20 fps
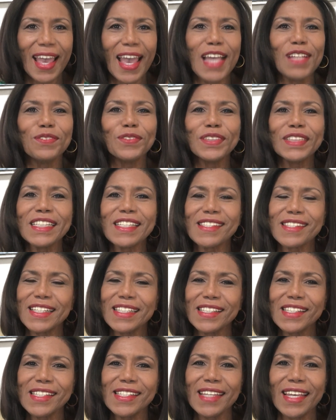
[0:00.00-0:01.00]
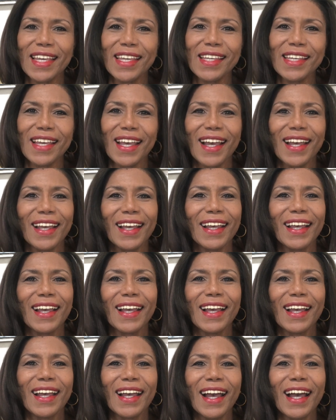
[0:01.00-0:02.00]
And for listening today,
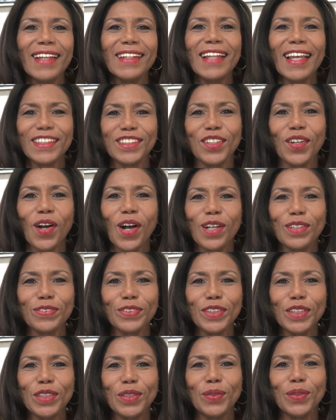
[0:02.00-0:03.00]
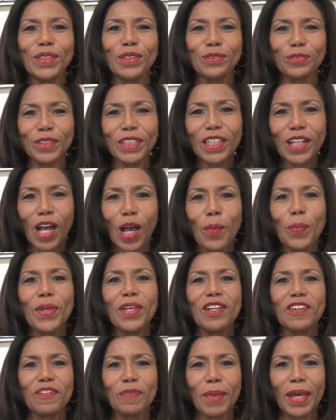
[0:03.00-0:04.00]
I'd like to offer you a free
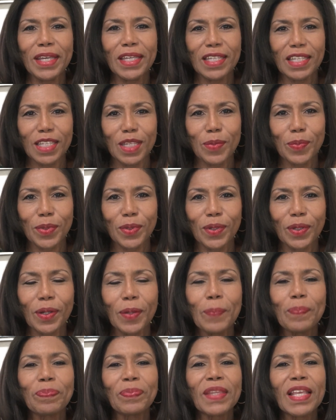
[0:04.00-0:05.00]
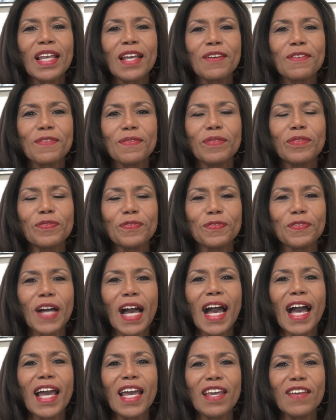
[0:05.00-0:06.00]
copy of my ebook,
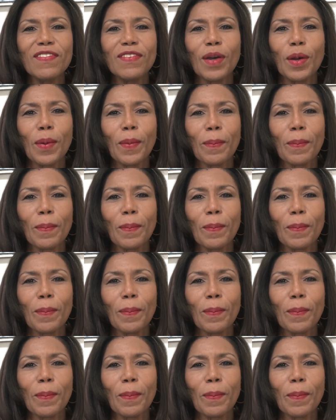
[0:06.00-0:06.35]
Five